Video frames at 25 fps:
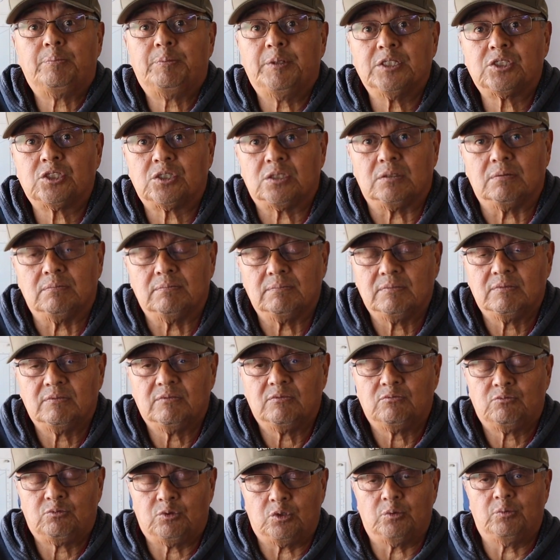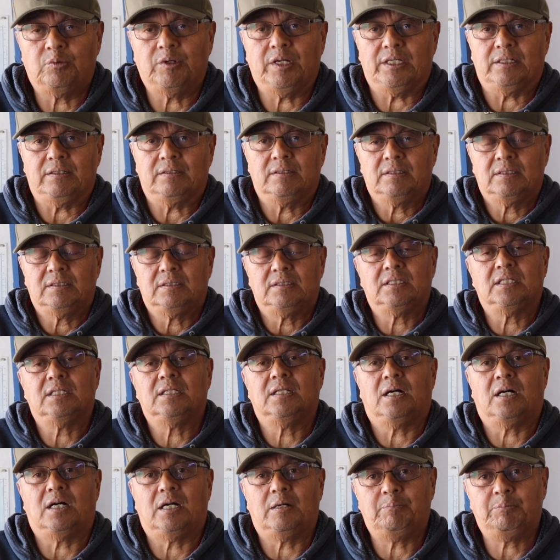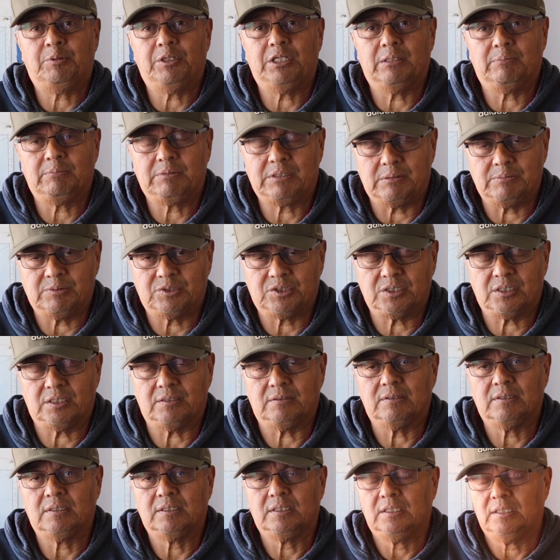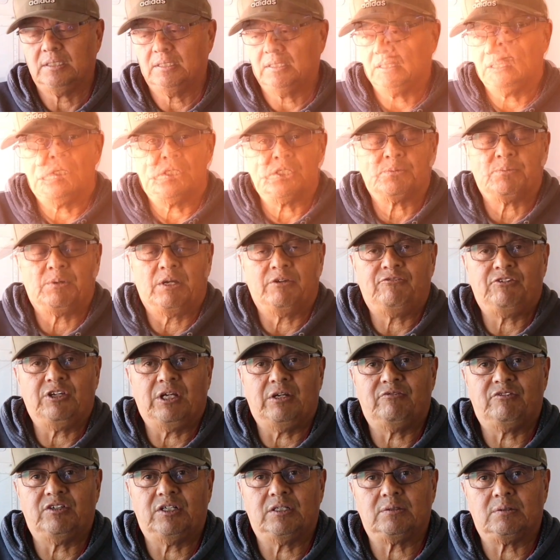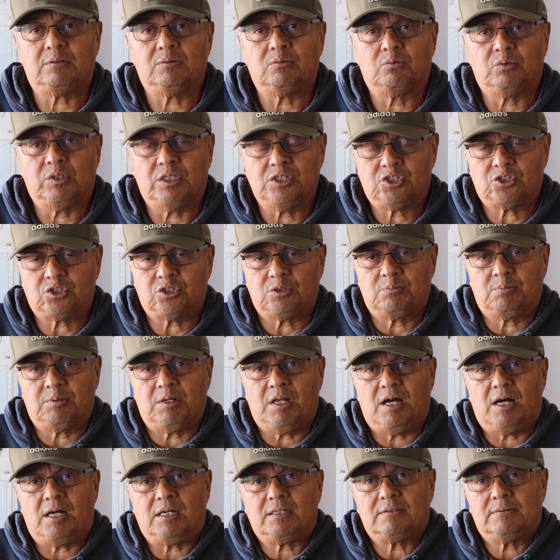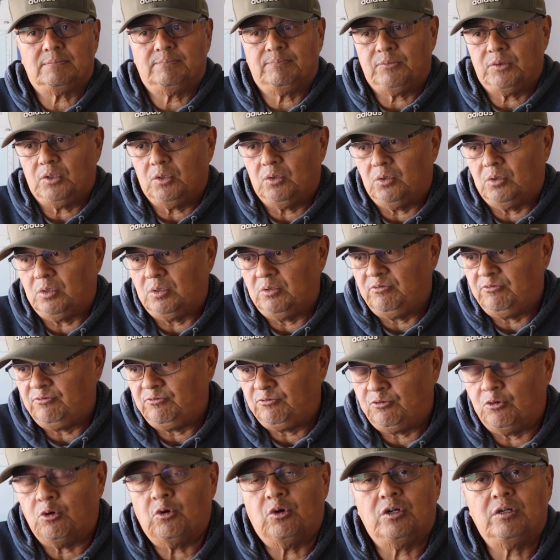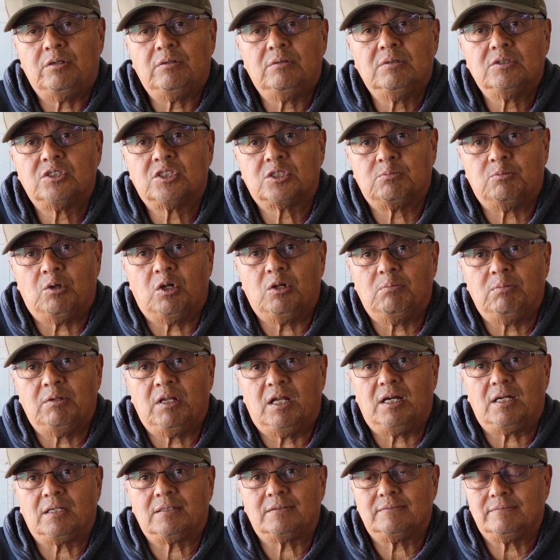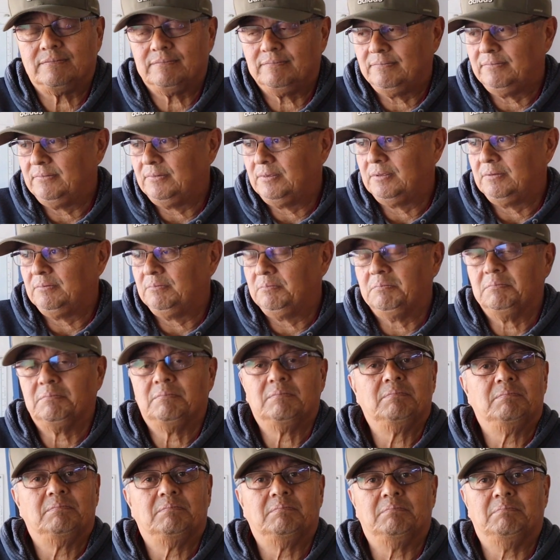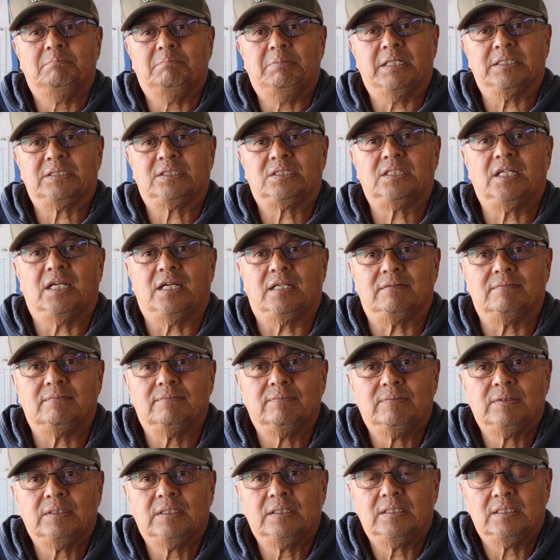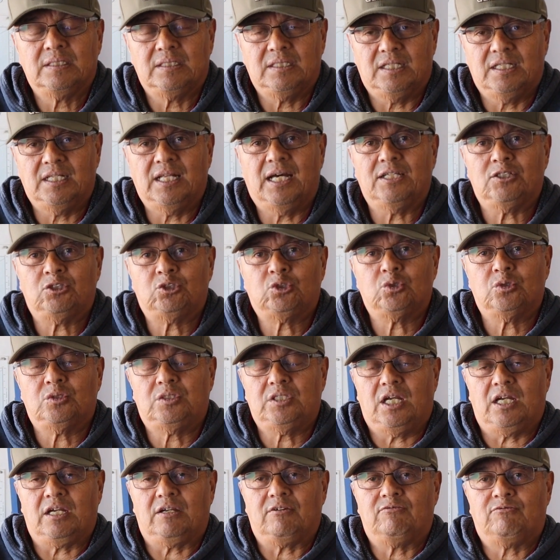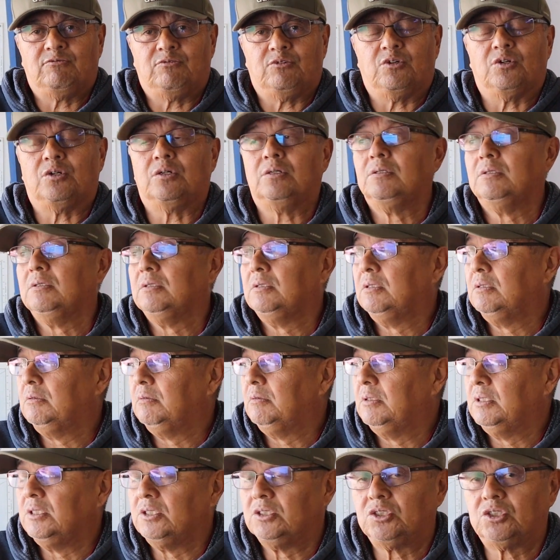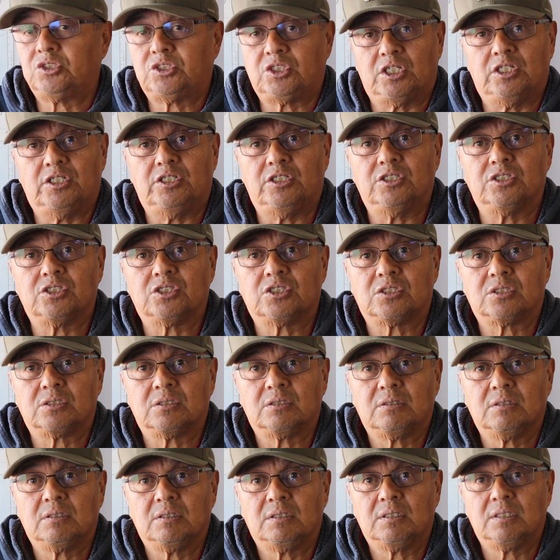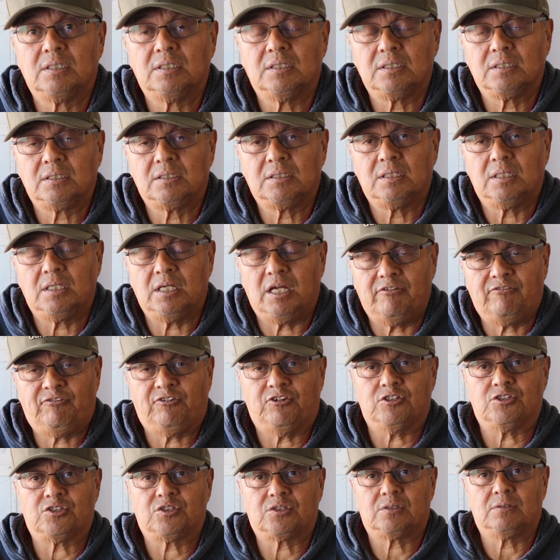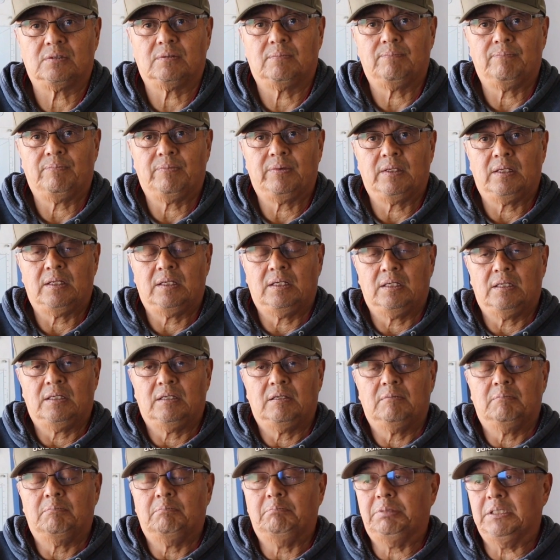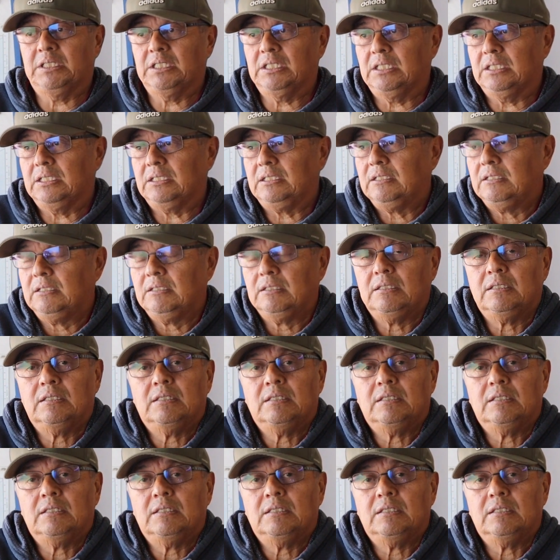piston for weight. Then the RPM comes in. What is my favorite Windsor block or Ford small block? Best yet, 9.2 deck for serious efforts, be it